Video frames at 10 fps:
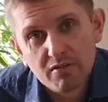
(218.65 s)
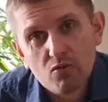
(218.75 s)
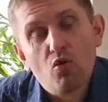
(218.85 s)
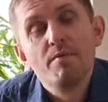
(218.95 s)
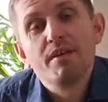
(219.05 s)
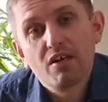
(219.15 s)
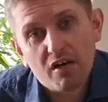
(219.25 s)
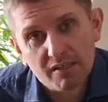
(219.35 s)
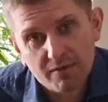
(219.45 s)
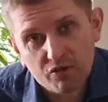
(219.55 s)
The
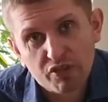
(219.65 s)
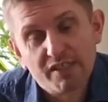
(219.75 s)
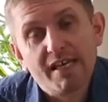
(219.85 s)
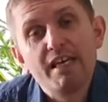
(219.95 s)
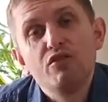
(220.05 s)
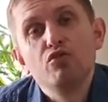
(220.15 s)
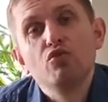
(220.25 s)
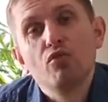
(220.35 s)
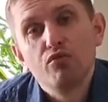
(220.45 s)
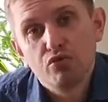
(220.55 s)
Boeing at Americans
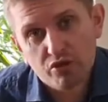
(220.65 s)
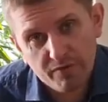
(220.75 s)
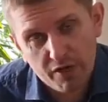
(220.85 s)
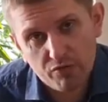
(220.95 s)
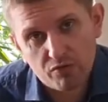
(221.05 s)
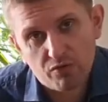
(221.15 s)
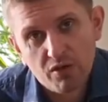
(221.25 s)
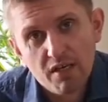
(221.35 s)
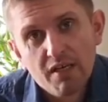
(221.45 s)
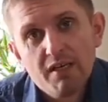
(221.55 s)
for their new
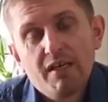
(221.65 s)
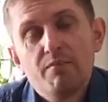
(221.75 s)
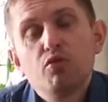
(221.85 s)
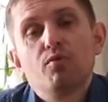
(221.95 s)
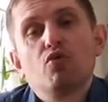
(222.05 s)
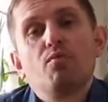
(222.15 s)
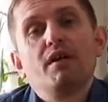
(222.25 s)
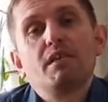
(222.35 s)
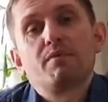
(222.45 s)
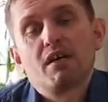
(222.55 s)
currency also will
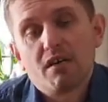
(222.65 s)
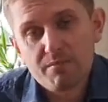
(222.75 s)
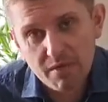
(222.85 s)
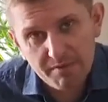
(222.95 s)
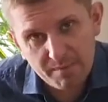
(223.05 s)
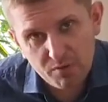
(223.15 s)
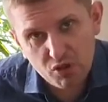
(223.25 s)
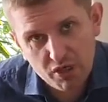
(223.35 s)
buy their program.